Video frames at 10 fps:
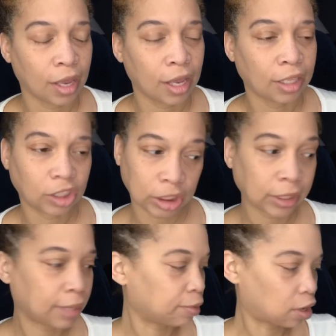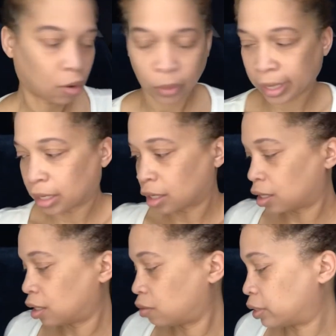Just keep going.
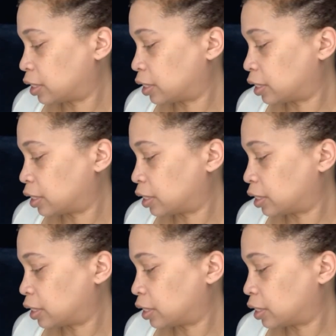What's